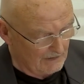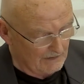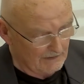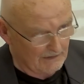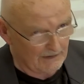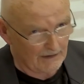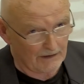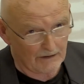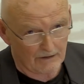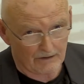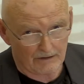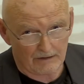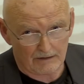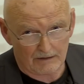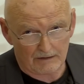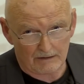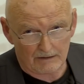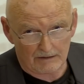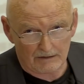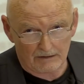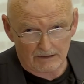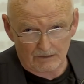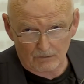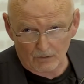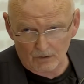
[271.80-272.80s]
Now,
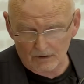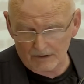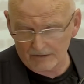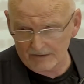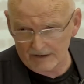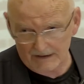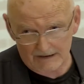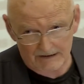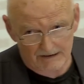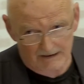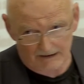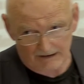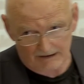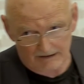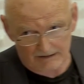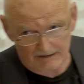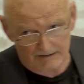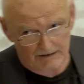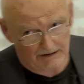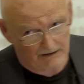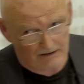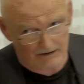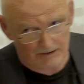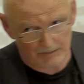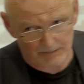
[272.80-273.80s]
all of these
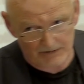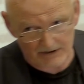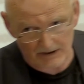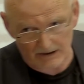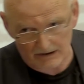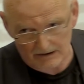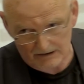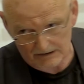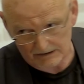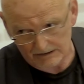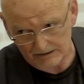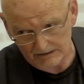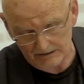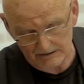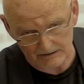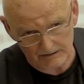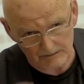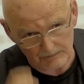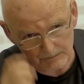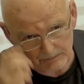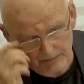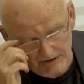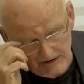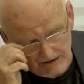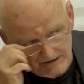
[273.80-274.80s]
things are absurd,
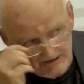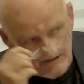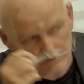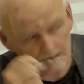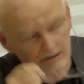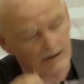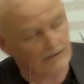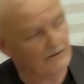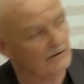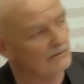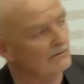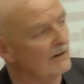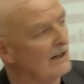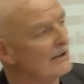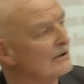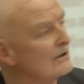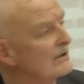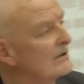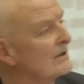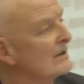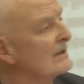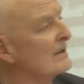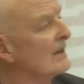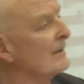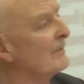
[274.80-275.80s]
but I think you have to
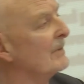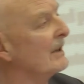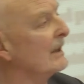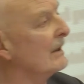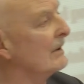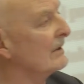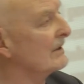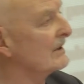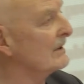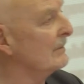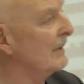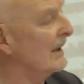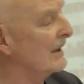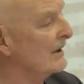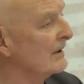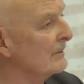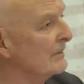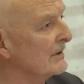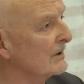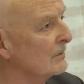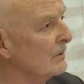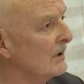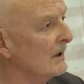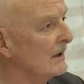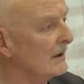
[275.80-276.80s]
register something else about
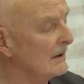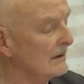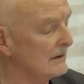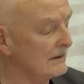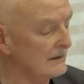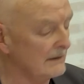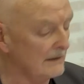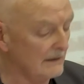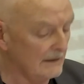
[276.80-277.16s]
them as well.